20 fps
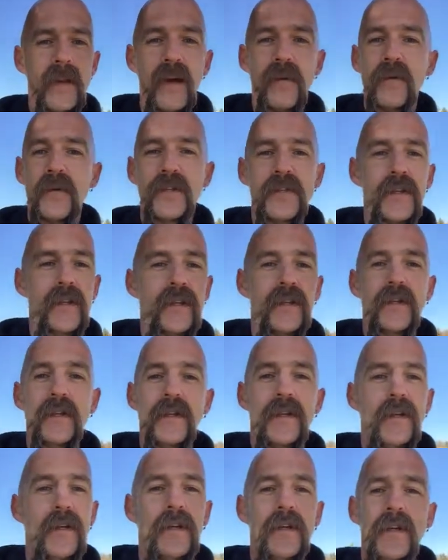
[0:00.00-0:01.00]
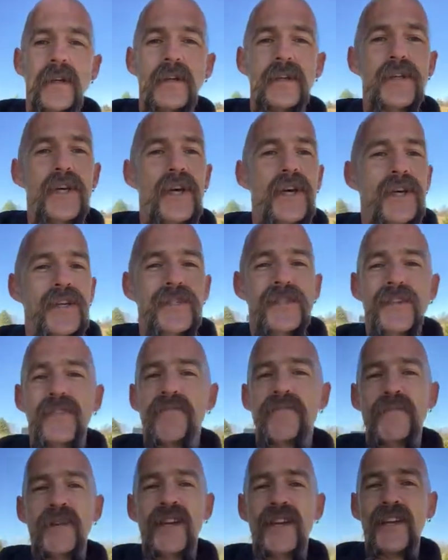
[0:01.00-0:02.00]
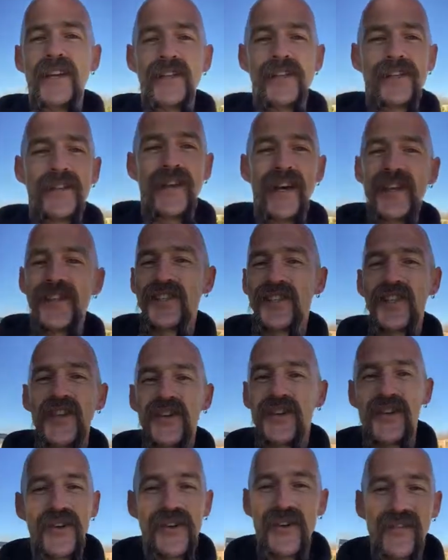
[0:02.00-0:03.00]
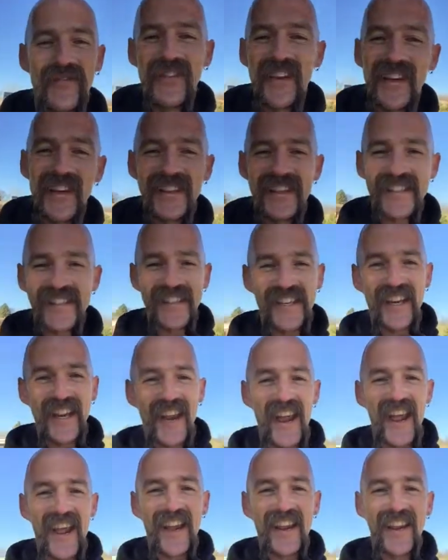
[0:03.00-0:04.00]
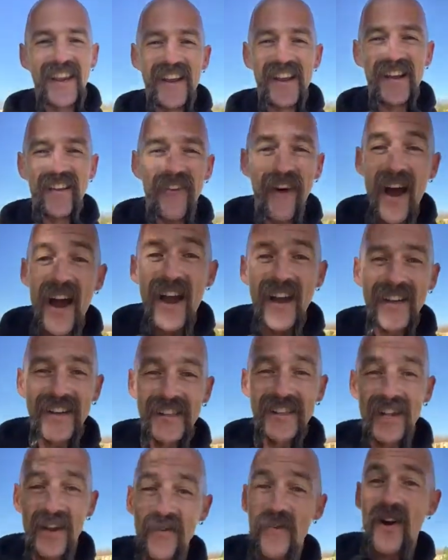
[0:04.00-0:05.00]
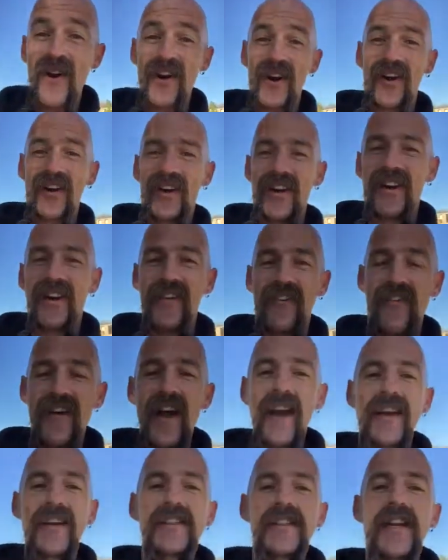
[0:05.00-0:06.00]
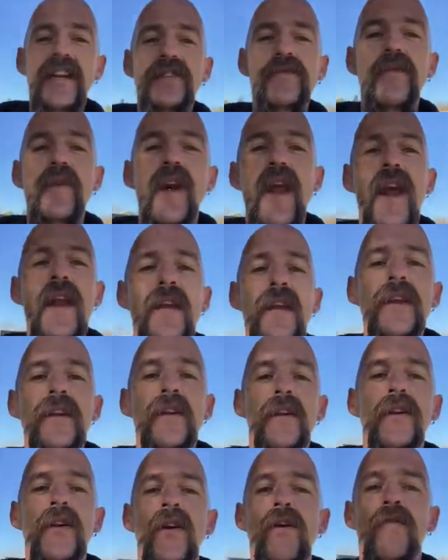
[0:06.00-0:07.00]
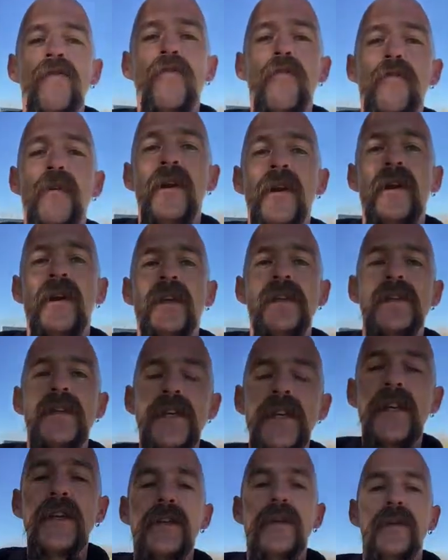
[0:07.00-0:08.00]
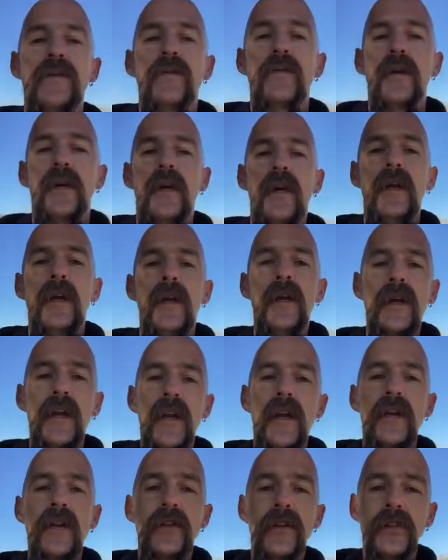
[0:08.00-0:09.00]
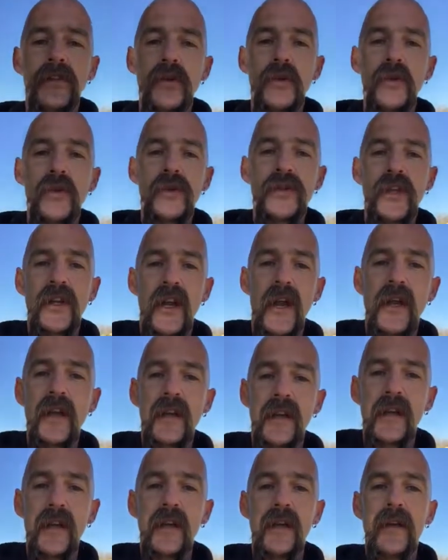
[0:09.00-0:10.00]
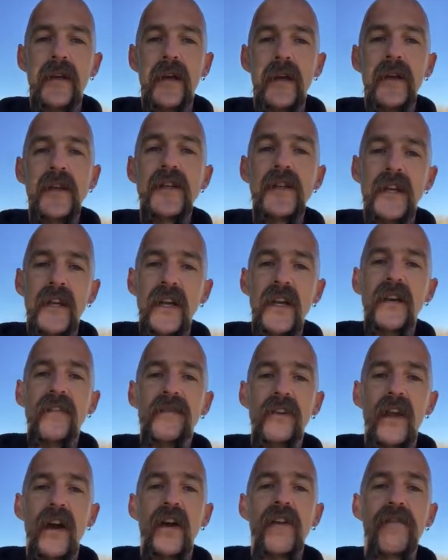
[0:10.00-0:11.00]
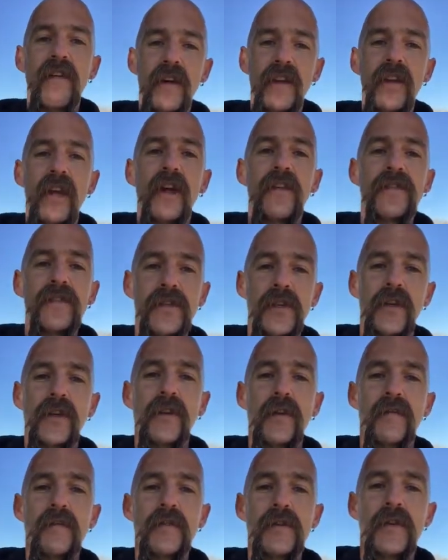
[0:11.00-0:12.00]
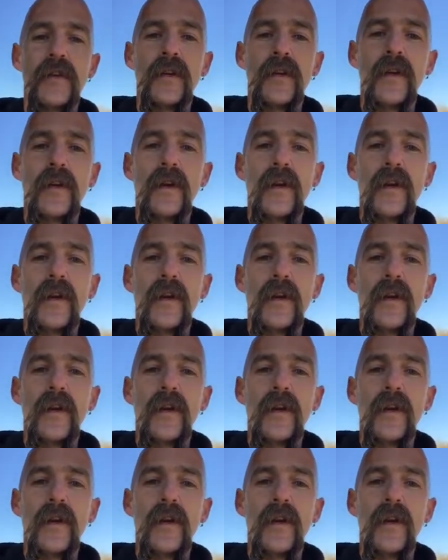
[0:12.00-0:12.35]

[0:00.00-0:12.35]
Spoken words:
I went to tons of meetings. I still go to meetings today. Why? Because they work. Why? Because that's where I need to go for me to continue getting the tools that I need to live life on life's terms.